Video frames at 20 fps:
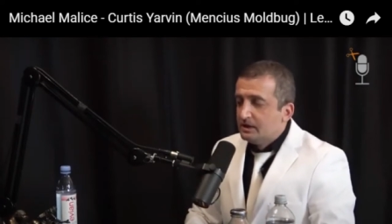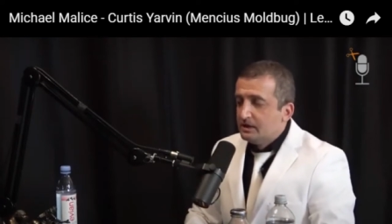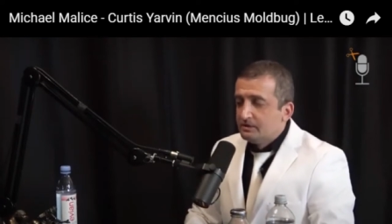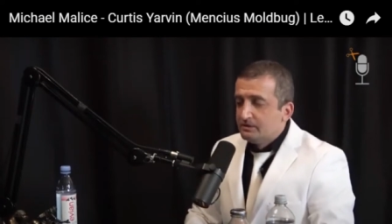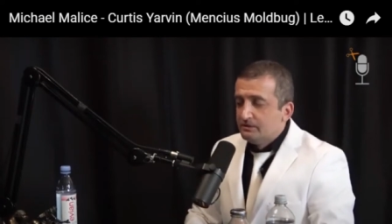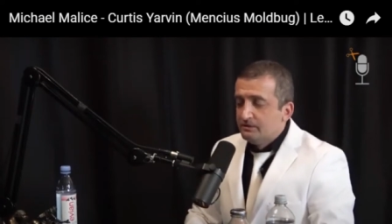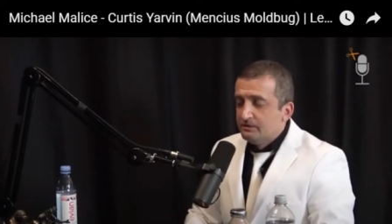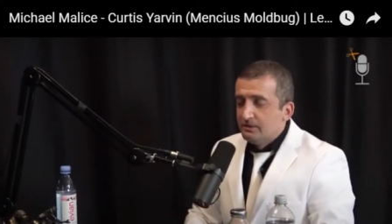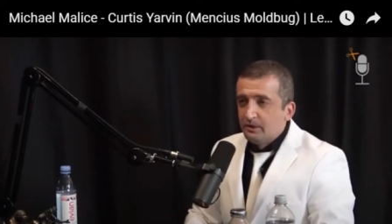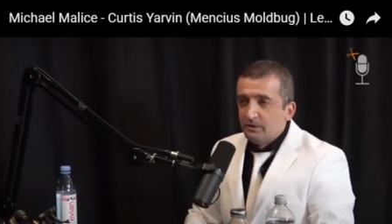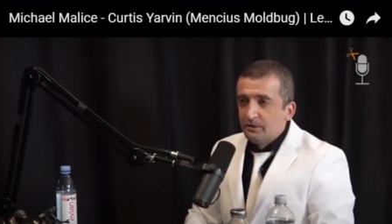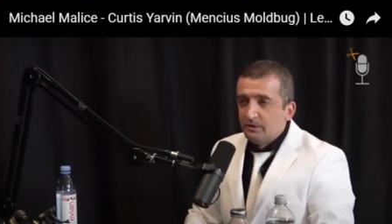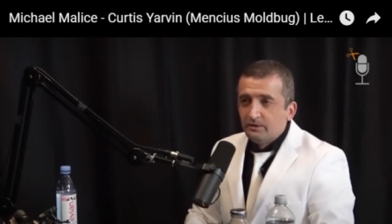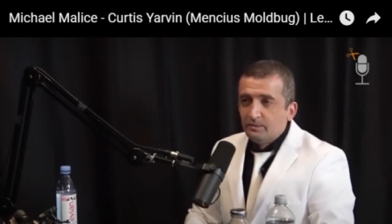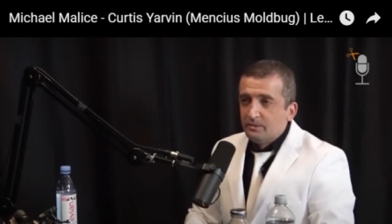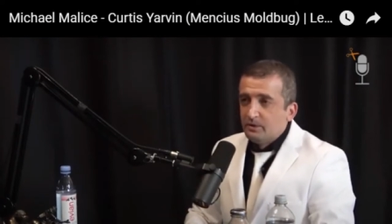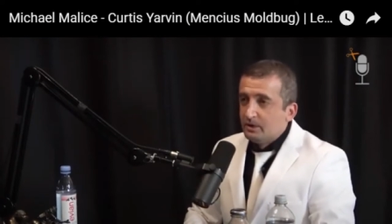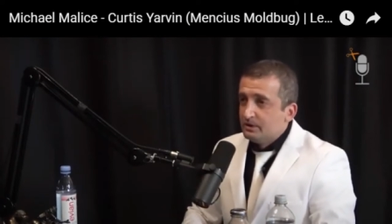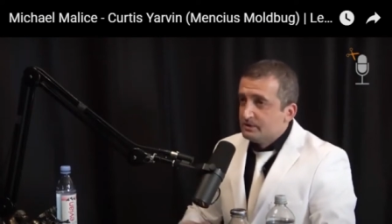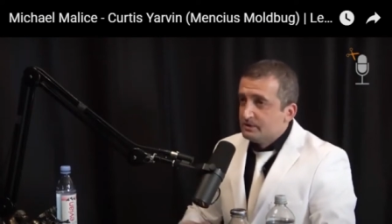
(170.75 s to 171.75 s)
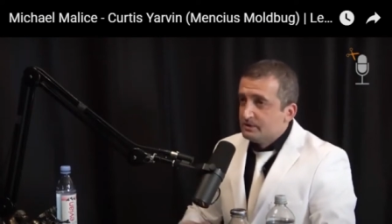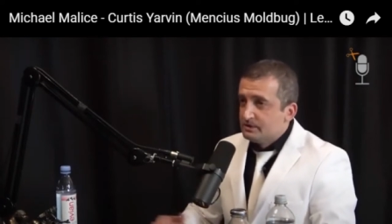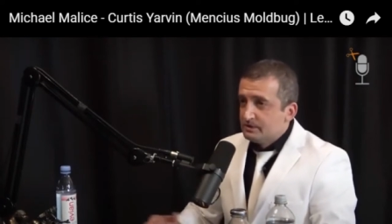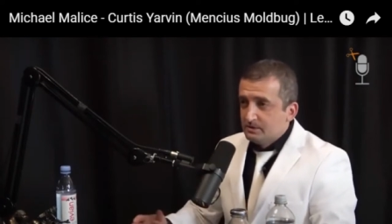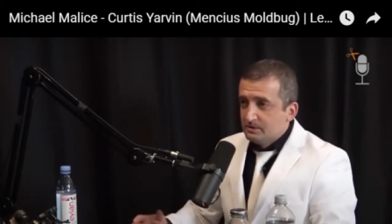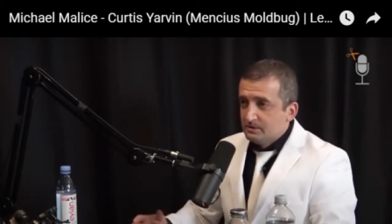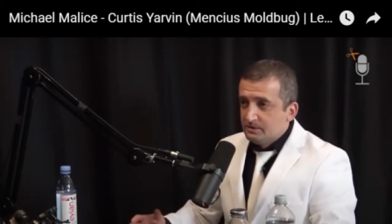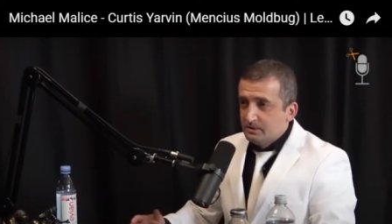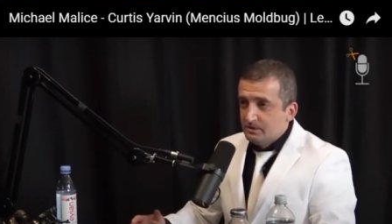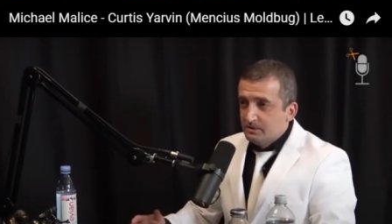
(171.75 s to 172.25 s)
It's very
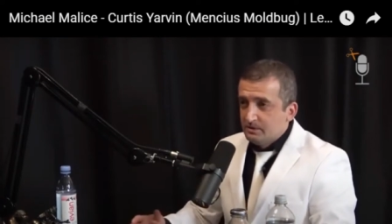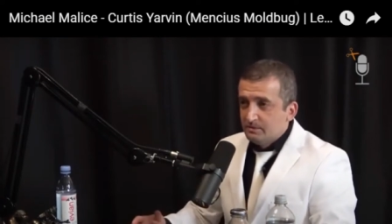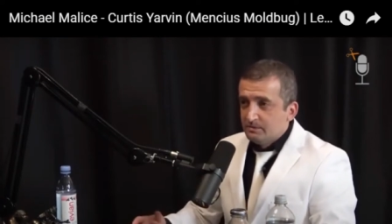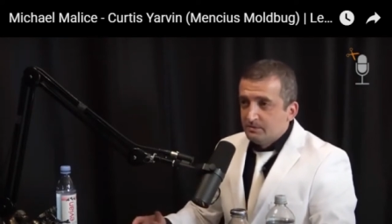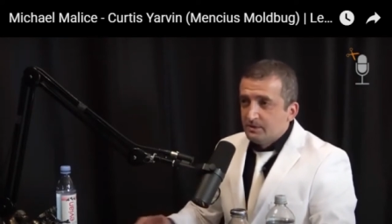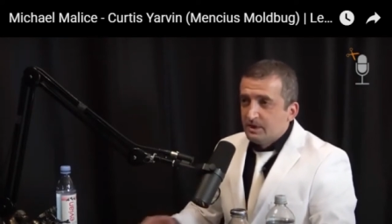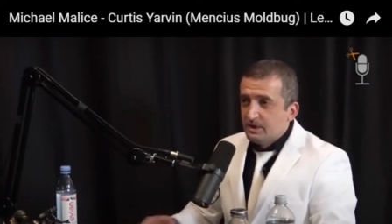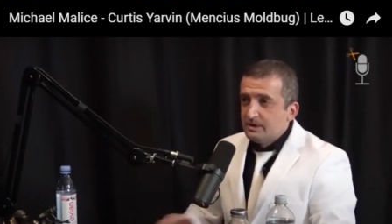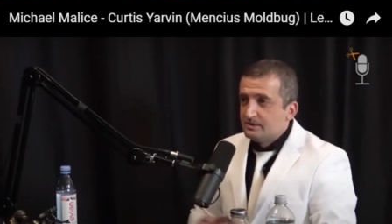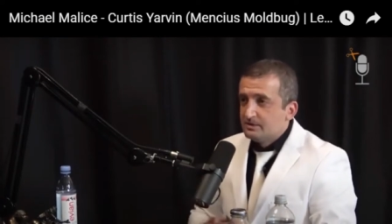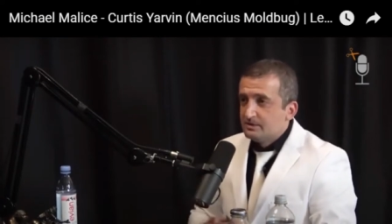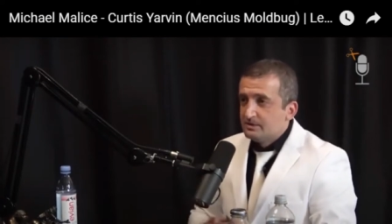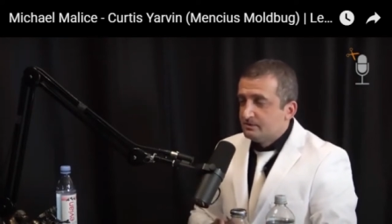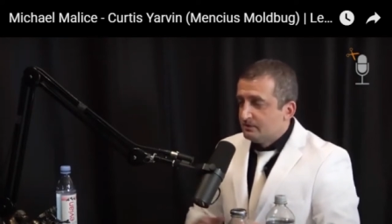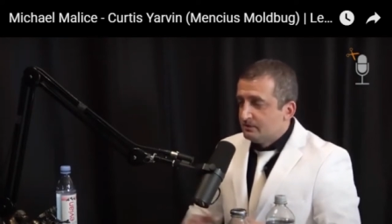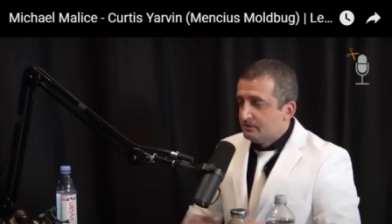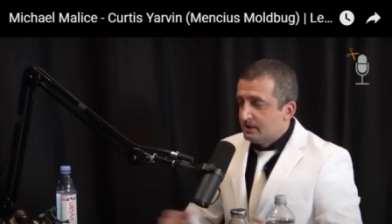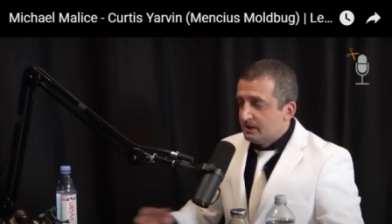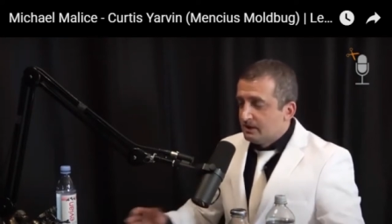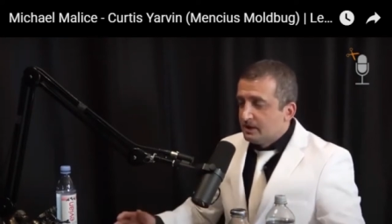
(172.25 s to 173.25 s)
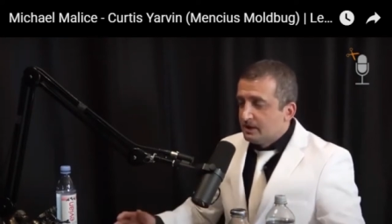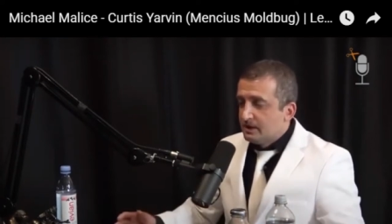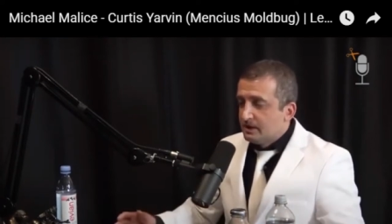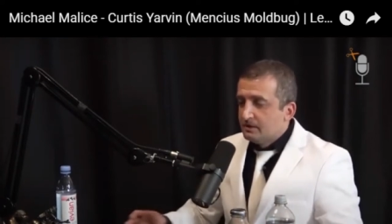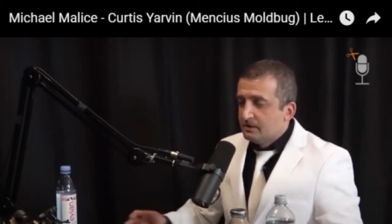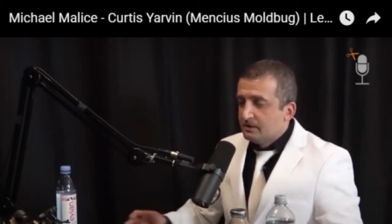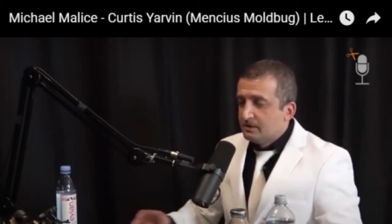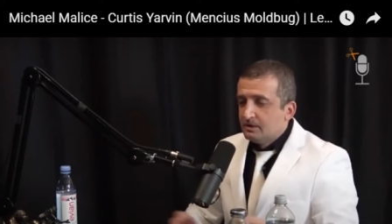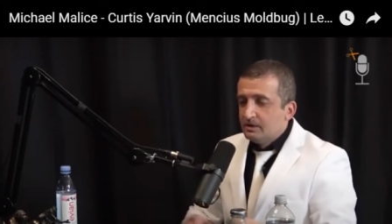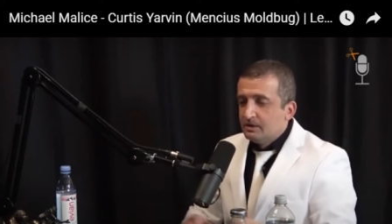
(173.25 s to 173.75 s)
verbose. He writes at
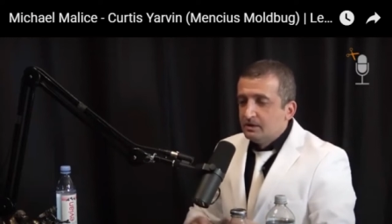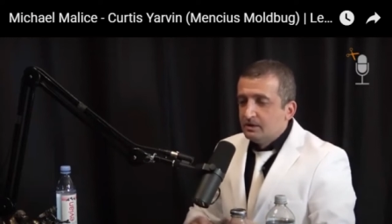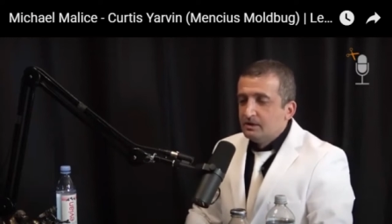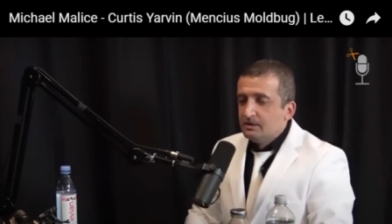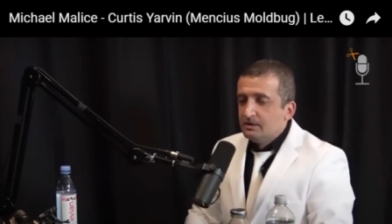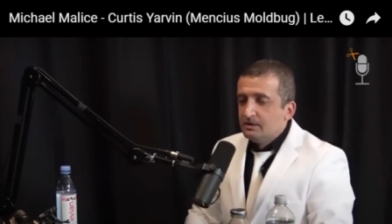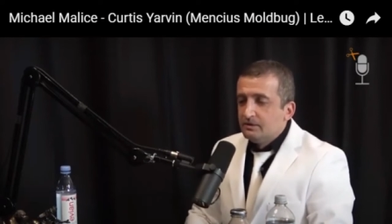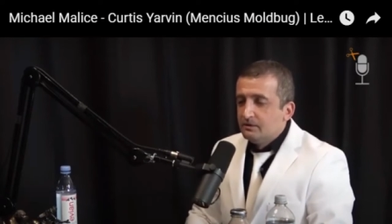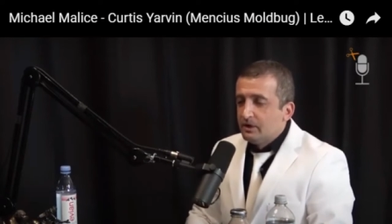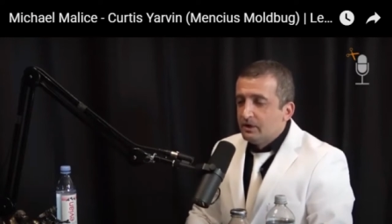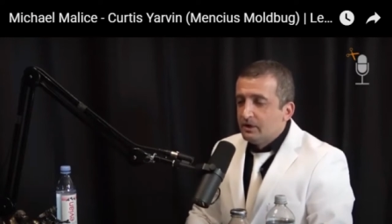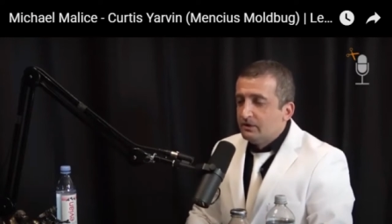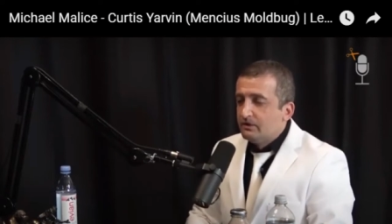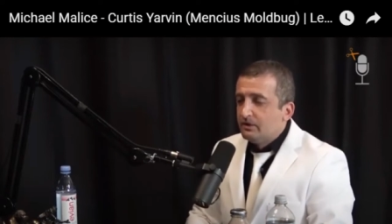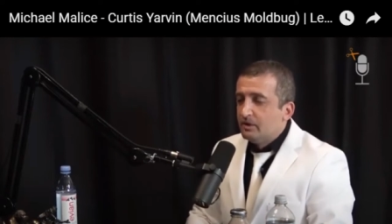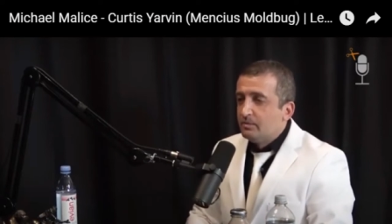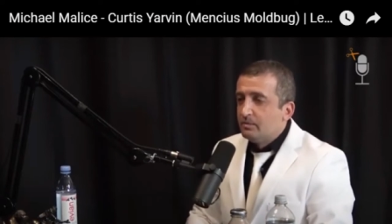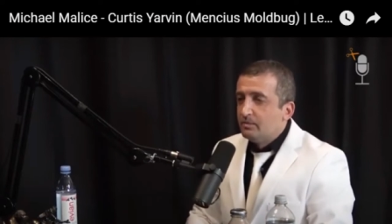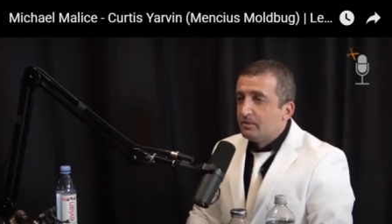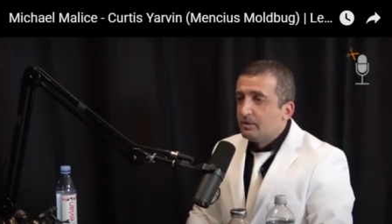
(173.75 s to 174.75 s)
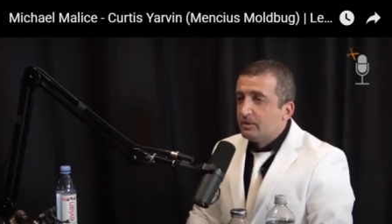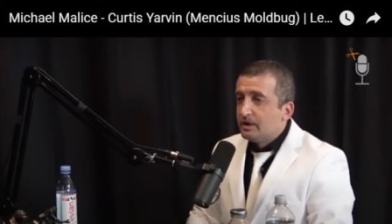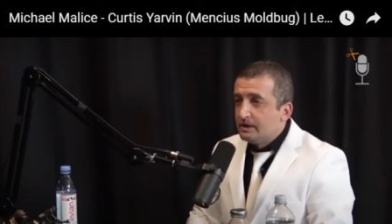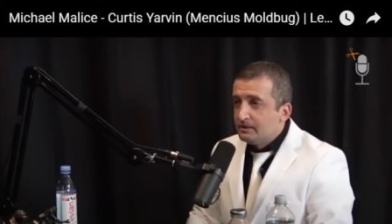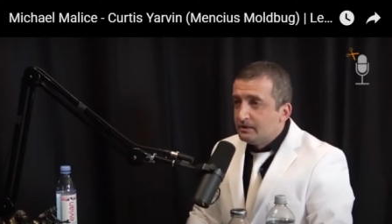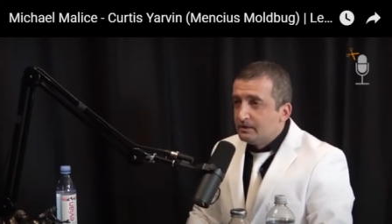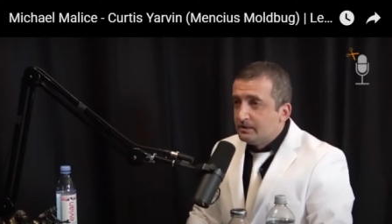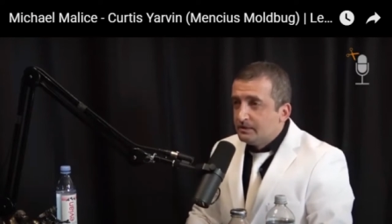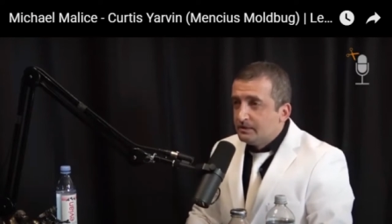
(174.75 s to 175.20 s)
length, very, very bright.